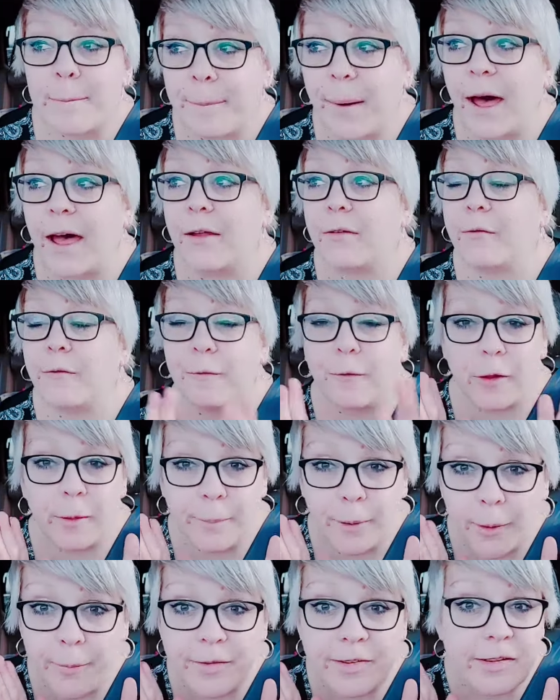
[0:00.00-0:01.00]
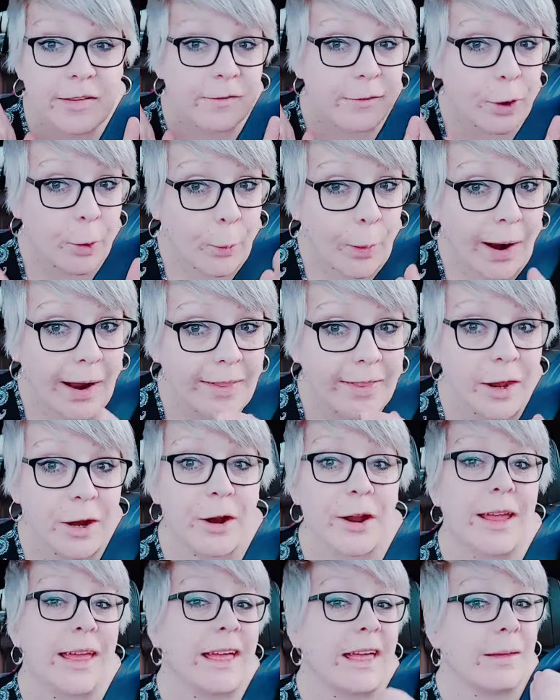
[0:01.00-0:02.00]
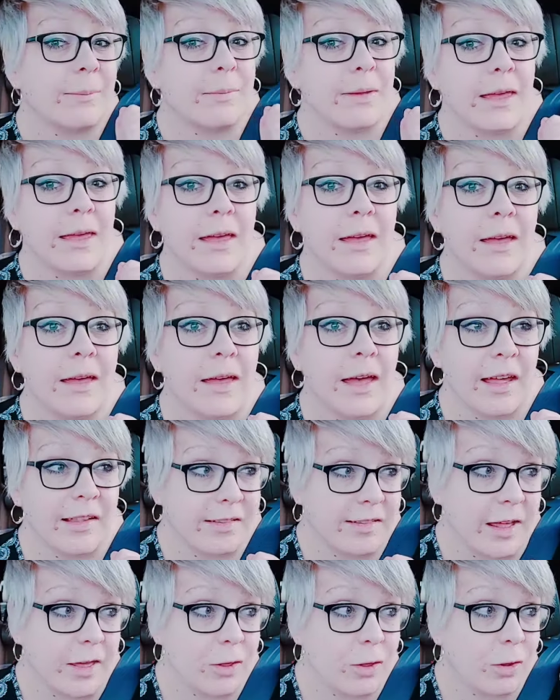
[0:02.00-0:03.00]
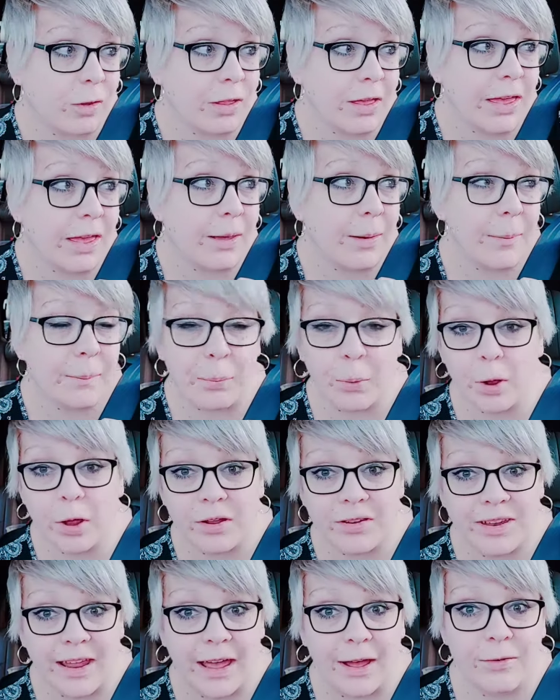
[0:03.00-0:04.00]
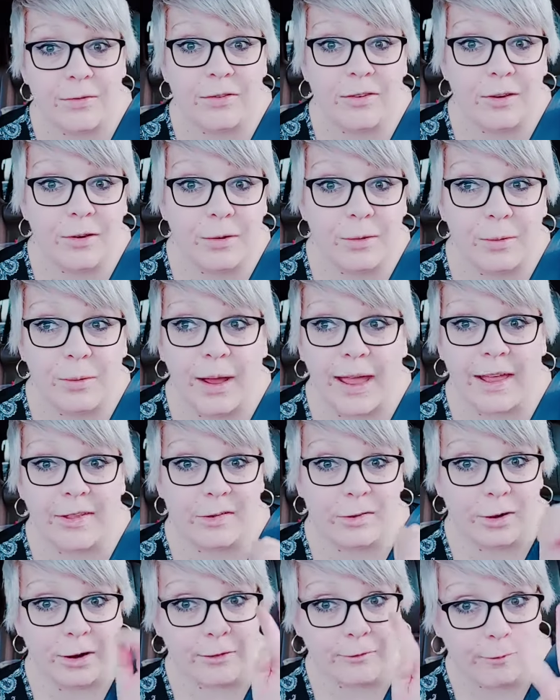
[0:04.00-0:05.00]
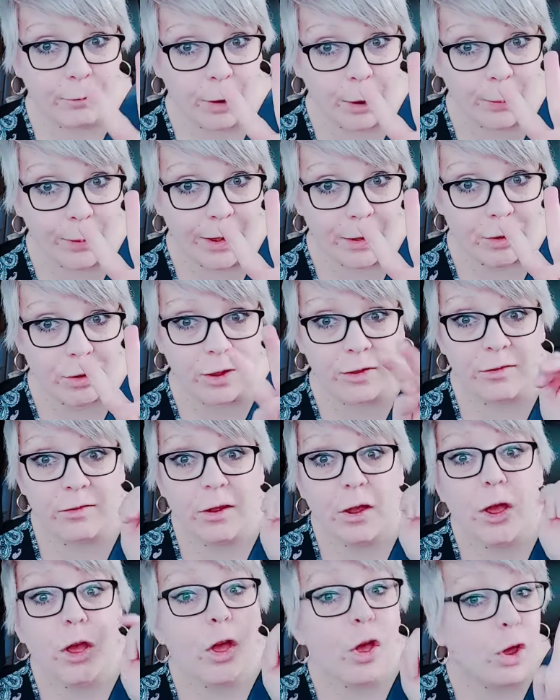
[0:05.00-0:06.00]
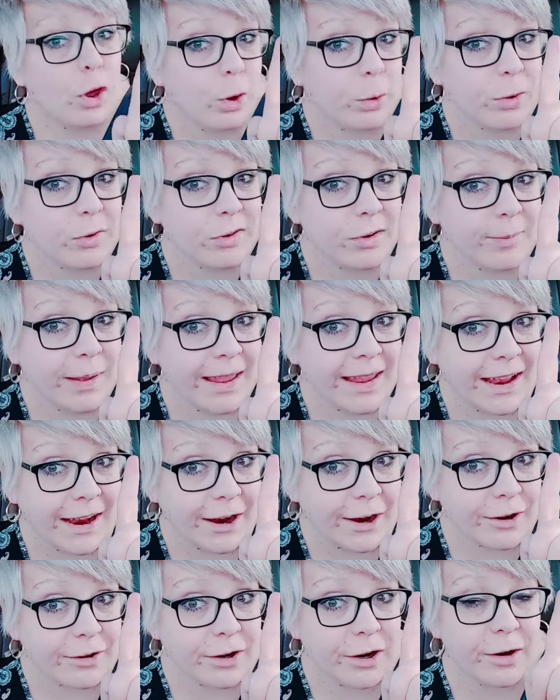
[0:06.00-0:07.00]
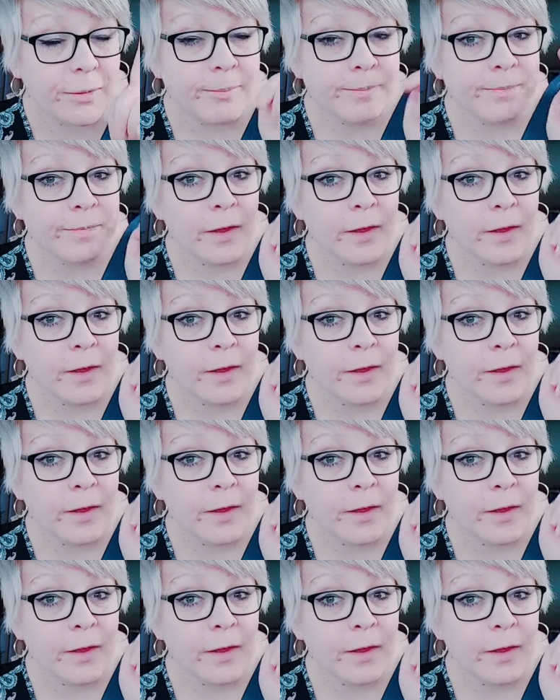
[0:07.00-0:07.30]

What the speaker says: But for the purposes of a query letter, it can be essentially boiled down to answering 4 questions. Who is your main character?